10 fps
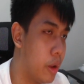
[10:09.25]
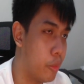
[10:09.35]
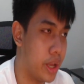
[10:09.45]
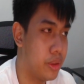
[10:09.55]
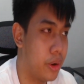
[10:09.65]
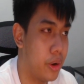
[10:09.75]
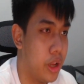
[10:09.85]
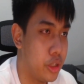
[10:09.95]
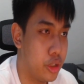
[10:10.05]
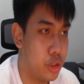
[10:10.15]
whether
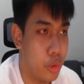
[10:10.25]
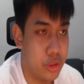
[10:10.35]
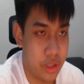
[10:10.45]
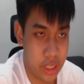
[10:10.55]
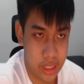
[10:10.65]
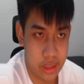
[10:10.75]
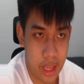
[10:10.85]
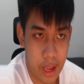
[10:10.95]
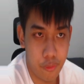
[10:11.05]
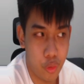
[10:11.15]
you're going to eat
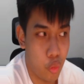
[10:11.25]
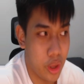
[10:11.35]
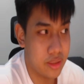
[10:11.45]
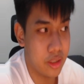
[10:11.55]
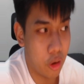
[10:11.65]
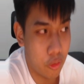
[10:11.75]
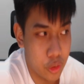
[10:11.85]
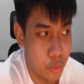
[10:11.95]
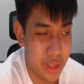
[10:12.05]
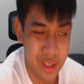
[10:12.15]
every Wednesday of
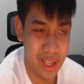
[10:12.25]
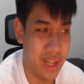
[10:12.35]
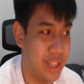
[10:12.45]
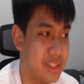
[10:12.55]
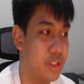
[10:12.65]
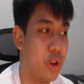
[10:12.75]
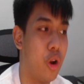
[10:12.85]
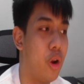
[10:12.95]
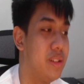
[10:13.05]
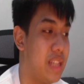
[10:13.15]
the week. It is
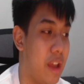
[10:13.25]
your